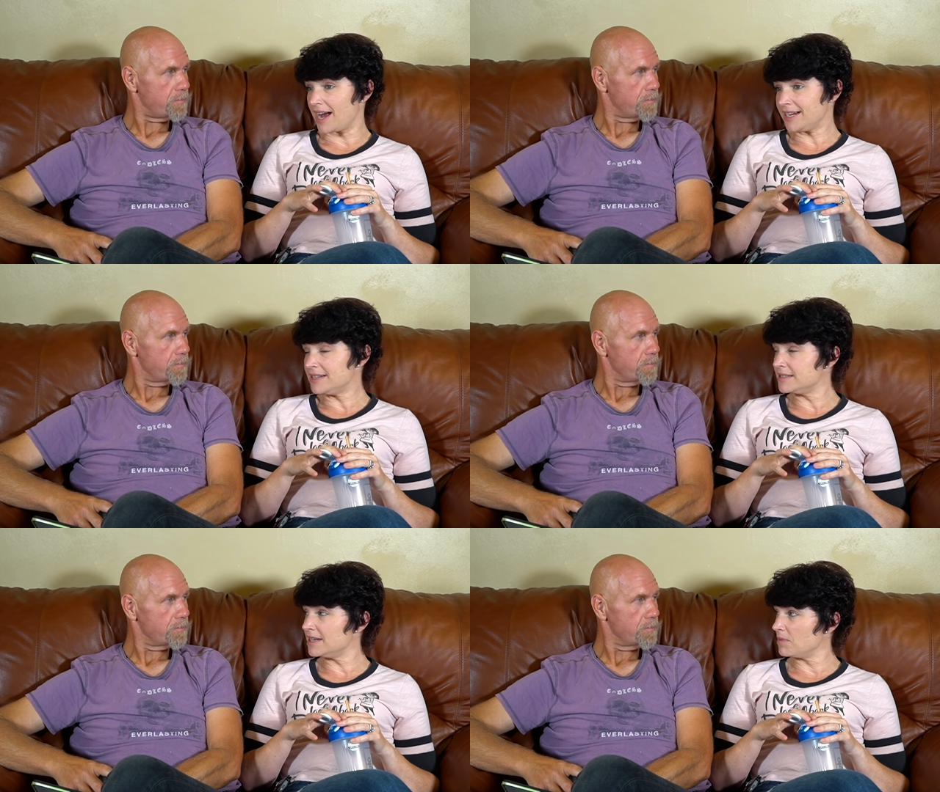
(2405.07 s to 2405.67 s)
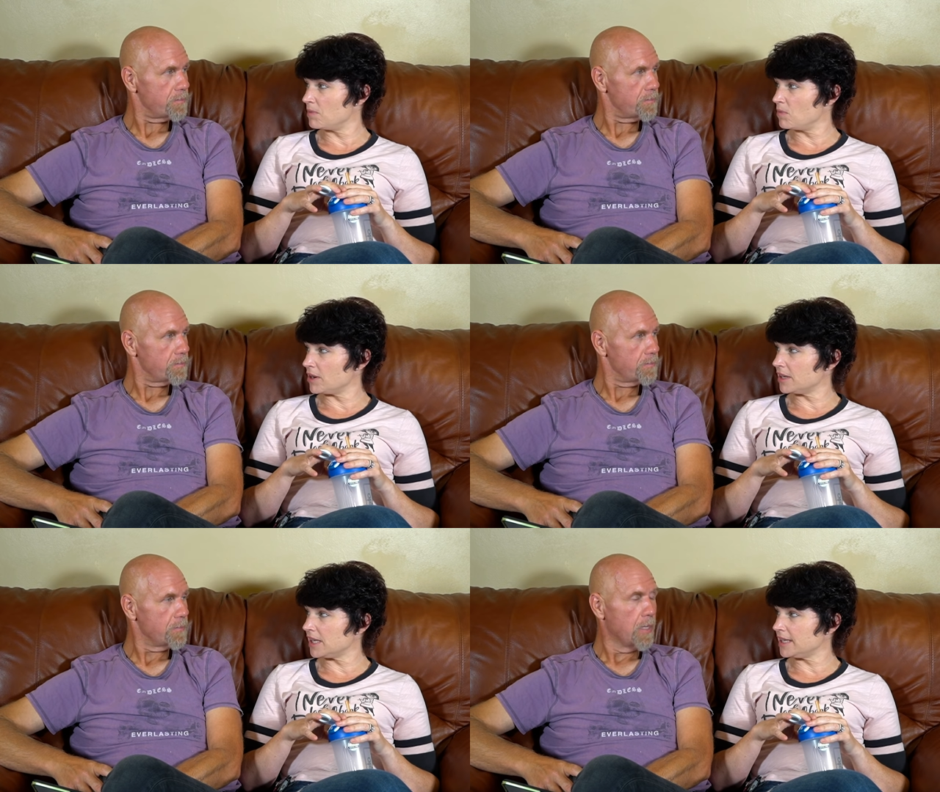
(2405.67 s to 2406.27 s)
Speaker 1: I can see it
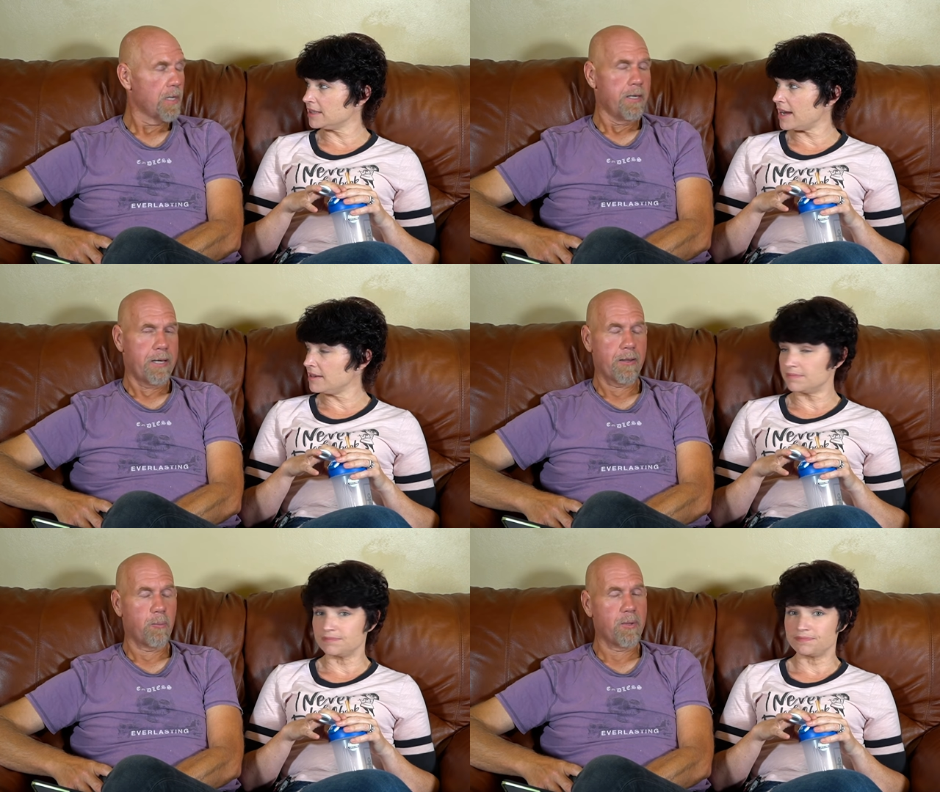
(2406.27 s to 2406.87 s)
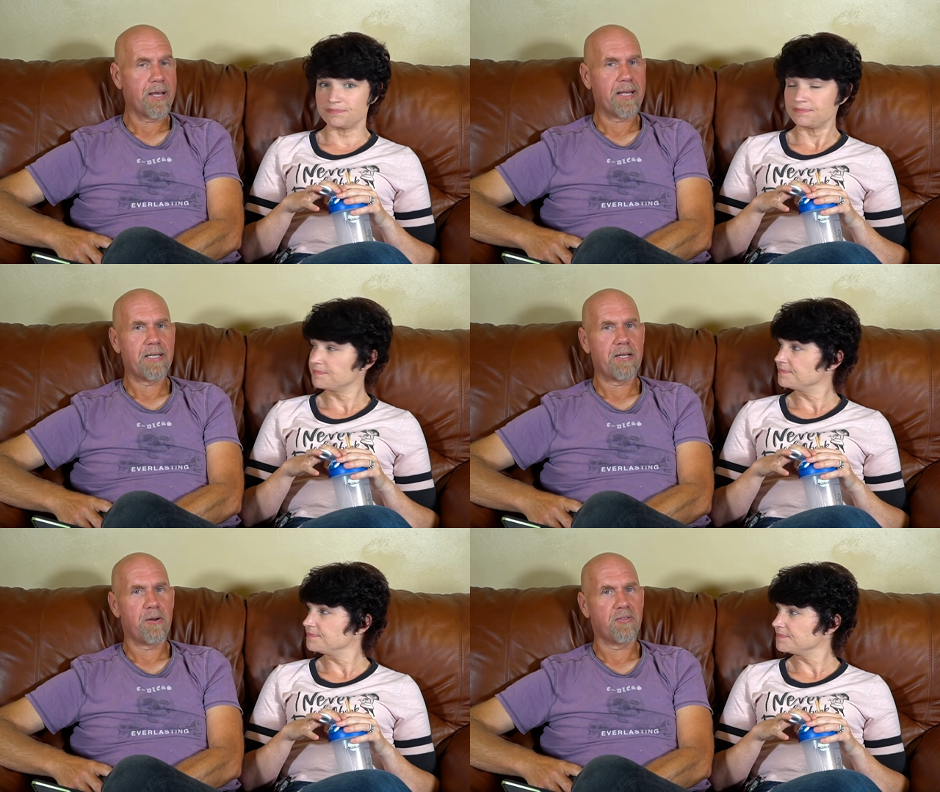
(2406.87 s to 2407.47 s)
working like that.
Speaker 2: Now, the one thing I
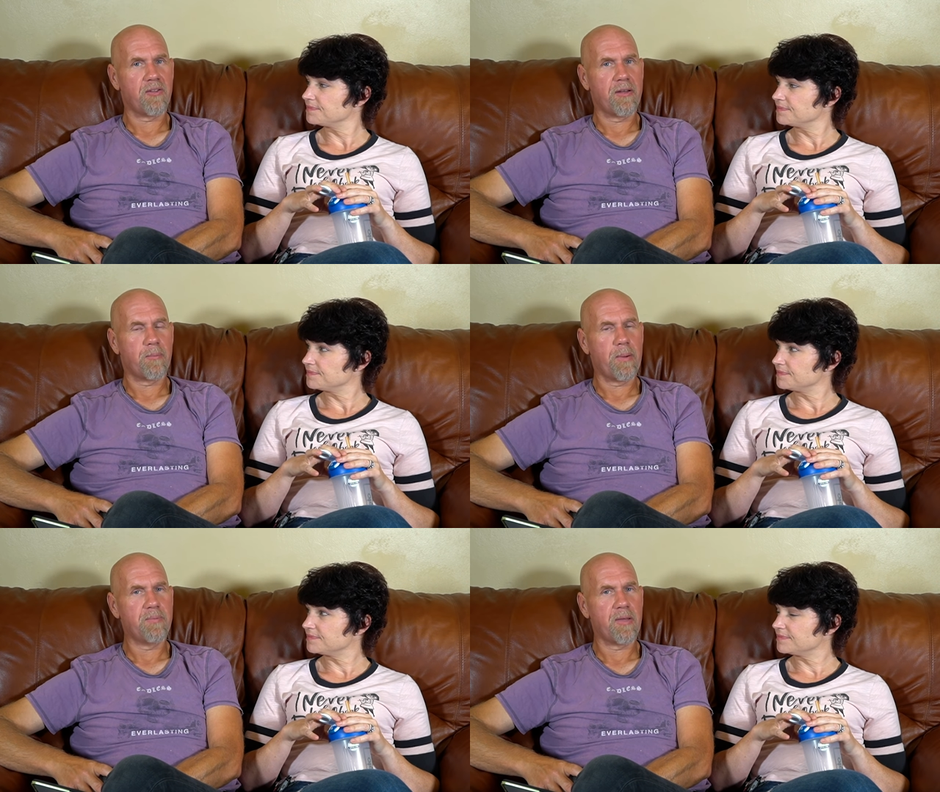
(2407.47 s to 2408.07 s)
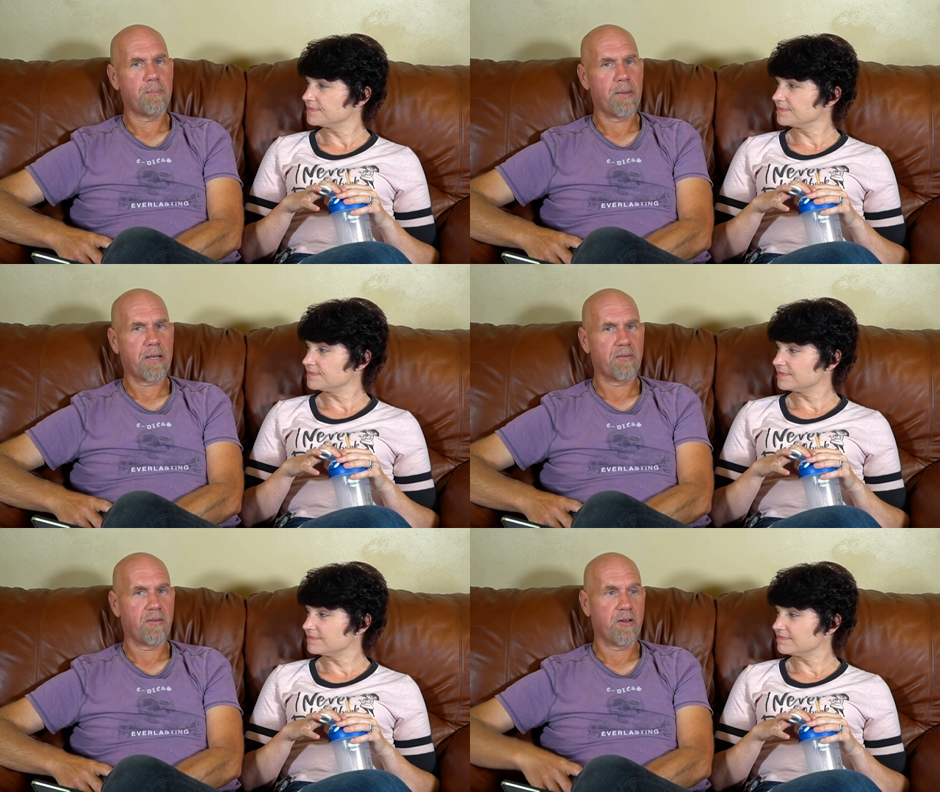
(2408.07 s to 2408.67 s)
did notice on their website,
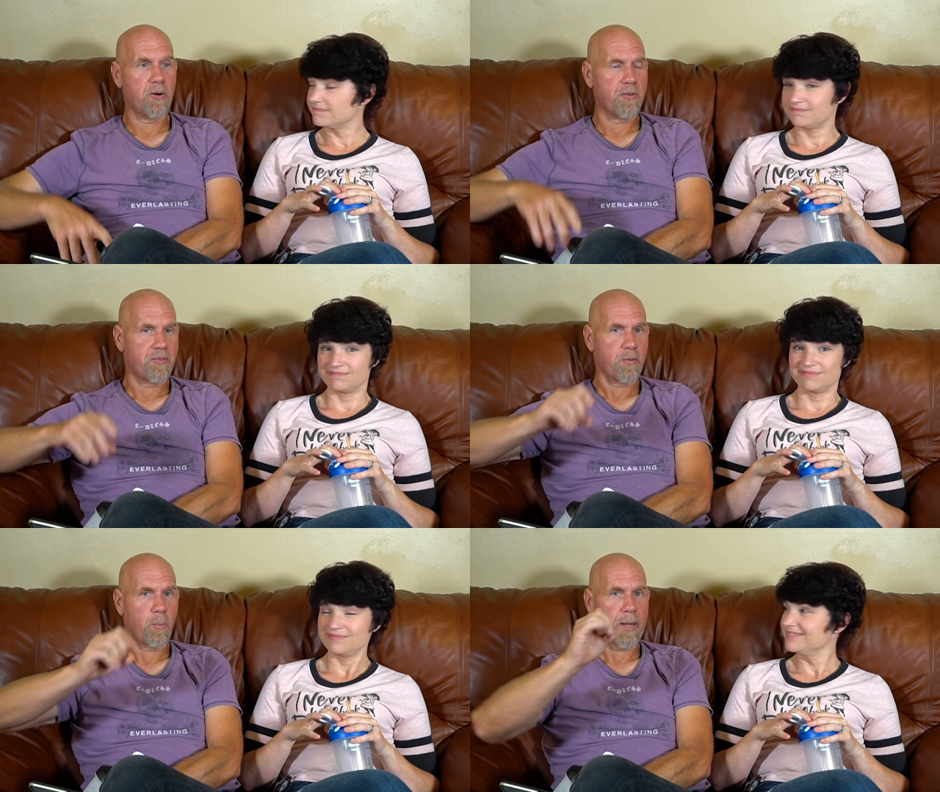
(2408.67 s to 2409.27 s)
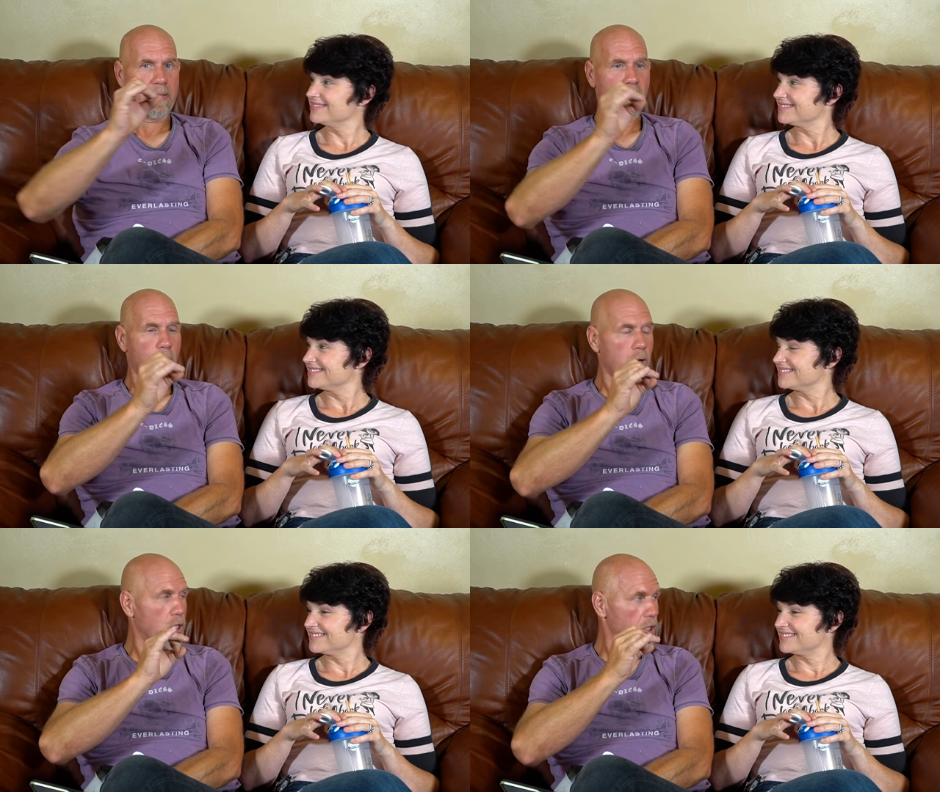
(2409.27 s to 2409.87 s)
because you notice the way it's
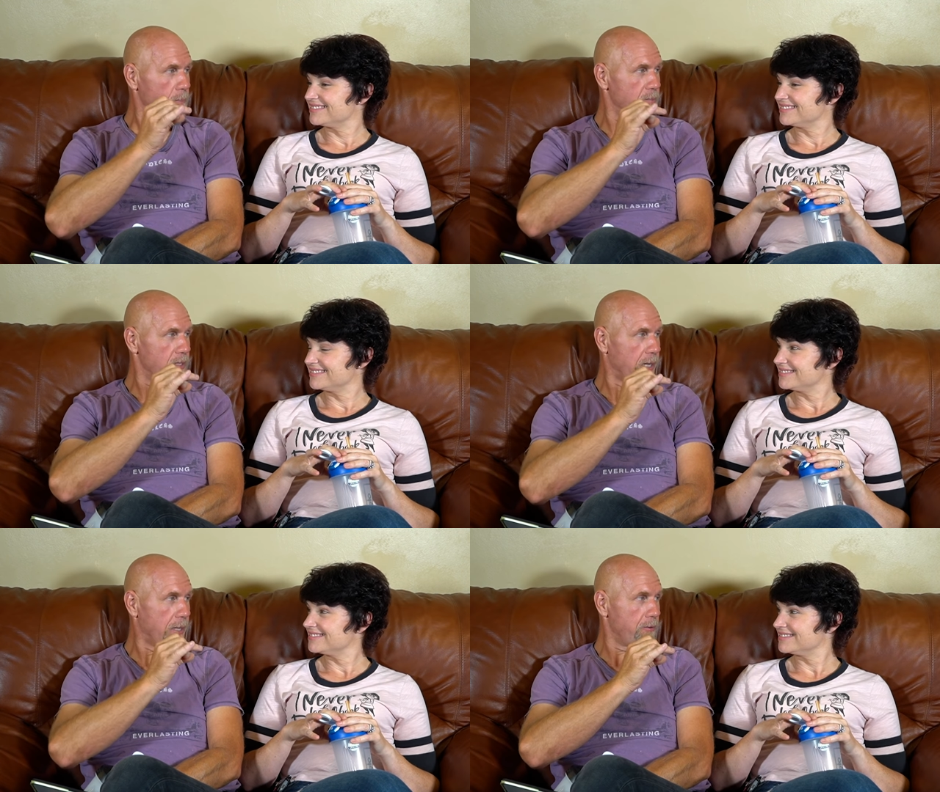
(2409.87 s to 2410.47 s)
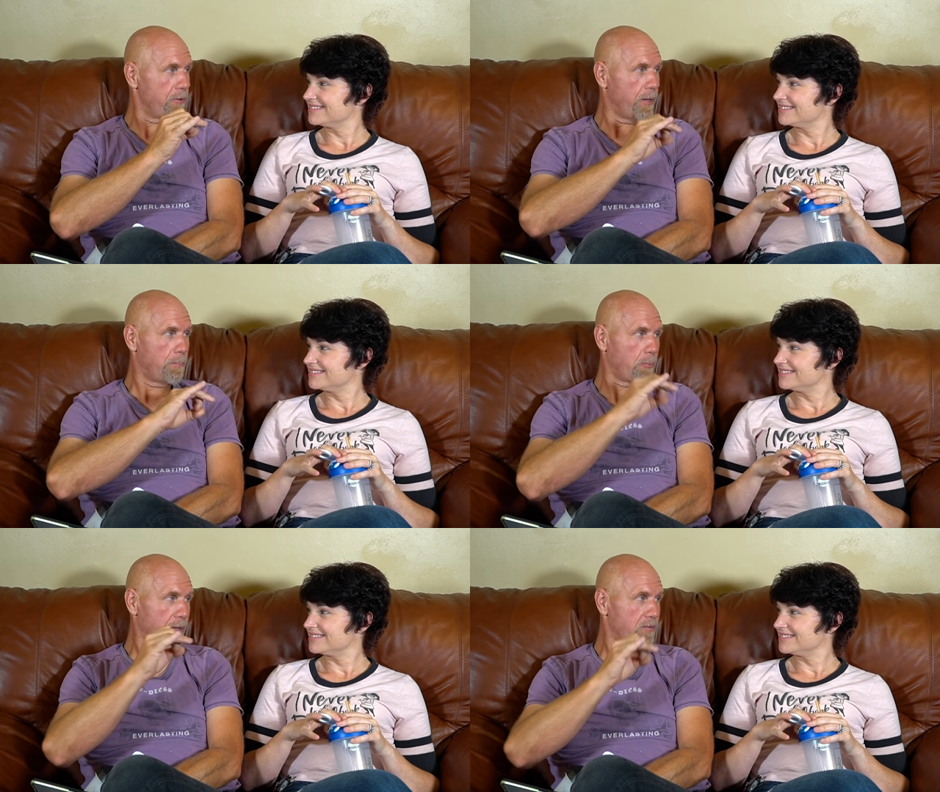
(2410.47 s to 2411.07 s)
all clumped together and
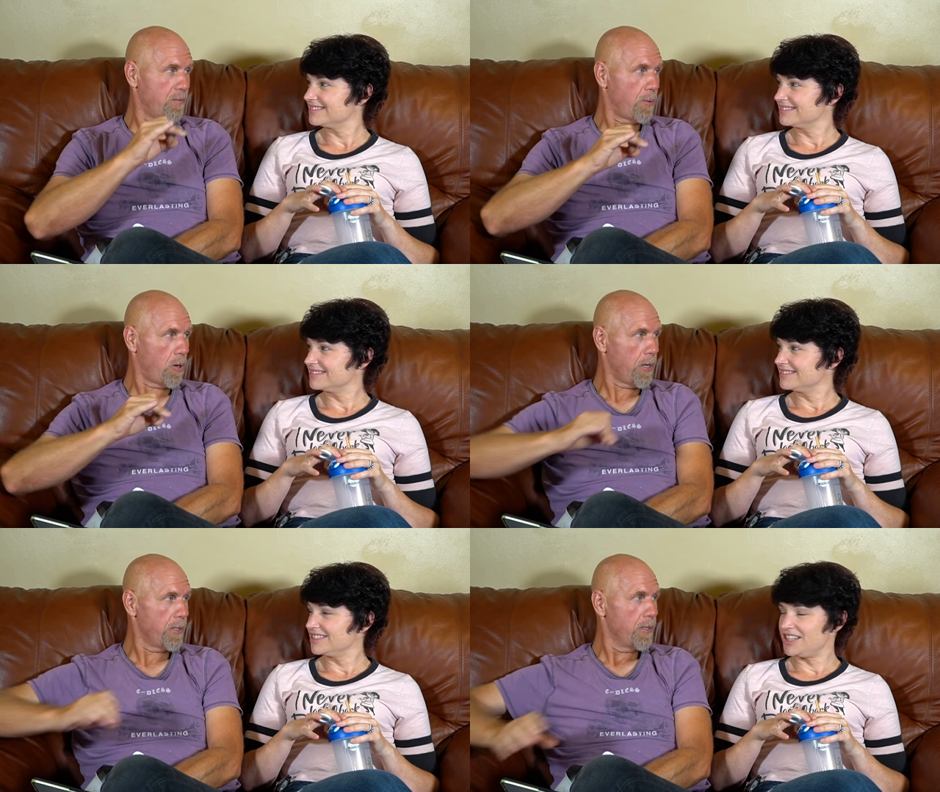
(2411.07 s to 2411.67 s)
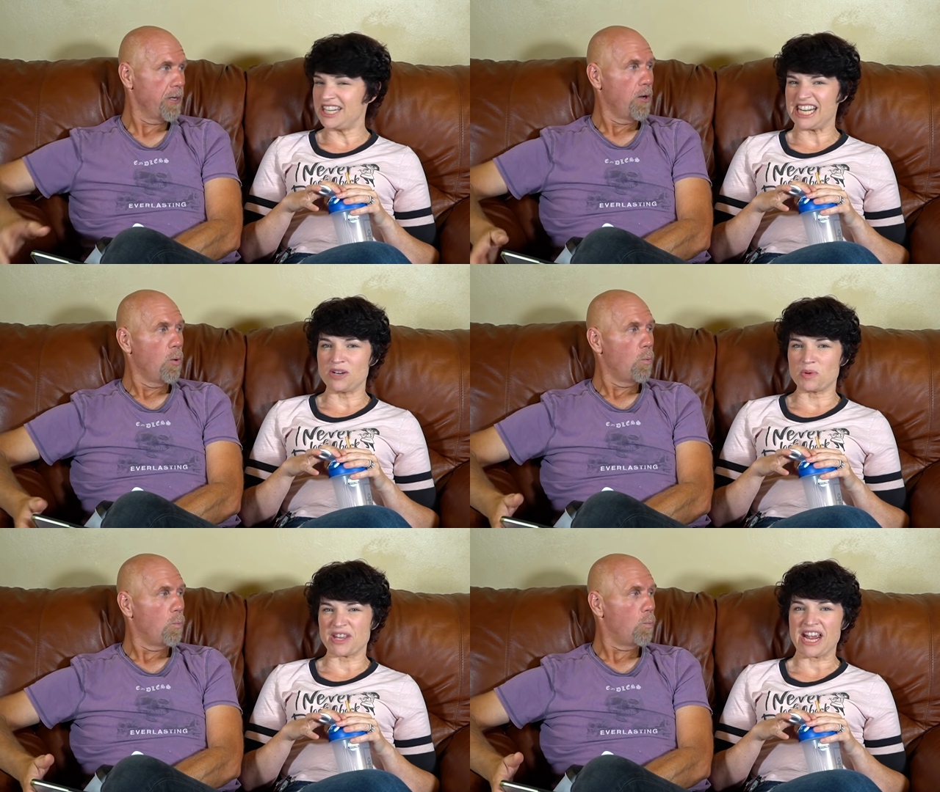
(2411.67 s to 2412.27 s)
it breaks apart.
Speaker 1: You need to eat it with
Speaker 2: a